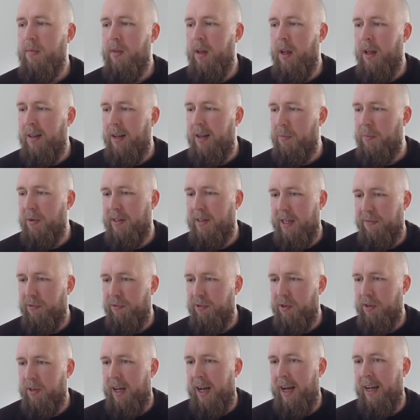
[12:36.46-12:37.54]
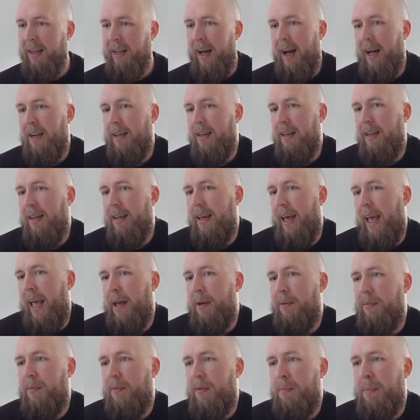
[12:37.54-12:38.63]
little bit different, and
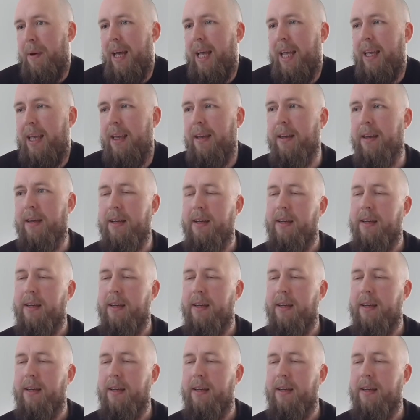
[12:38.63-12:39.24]
it may